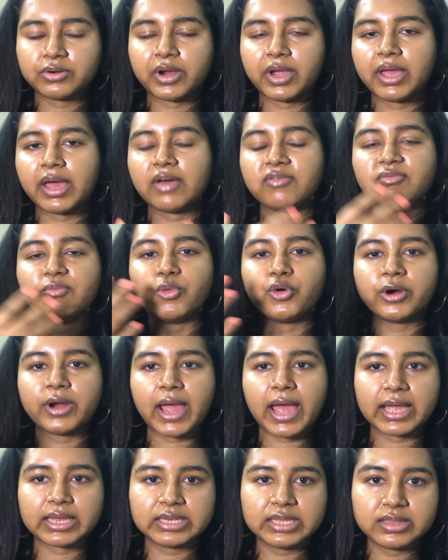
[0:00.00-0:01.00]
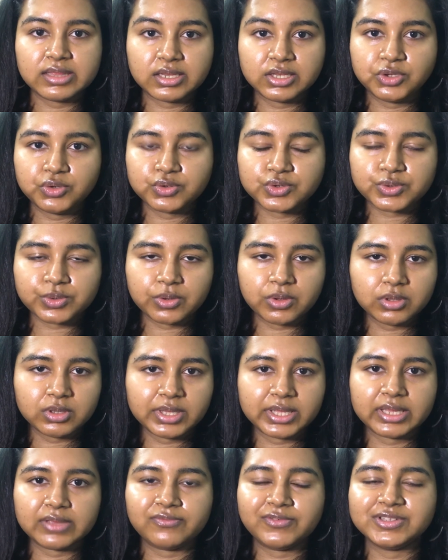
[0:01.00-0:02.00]
or I have more acne than usual,
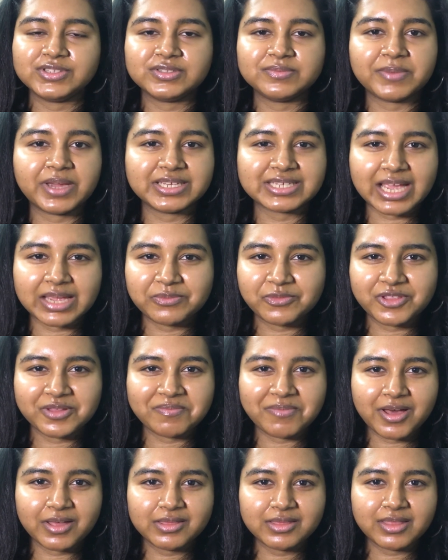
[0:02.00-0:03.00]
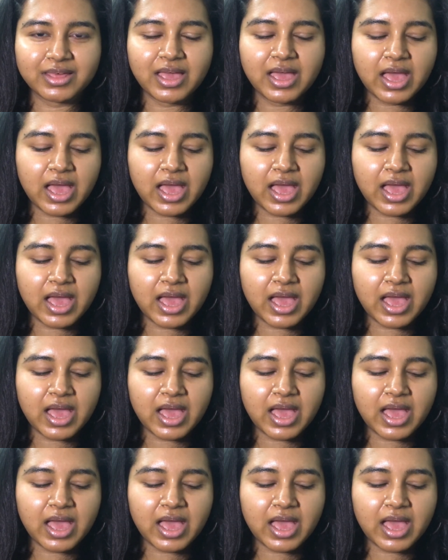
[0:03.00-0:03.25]
like if it's my time of the month,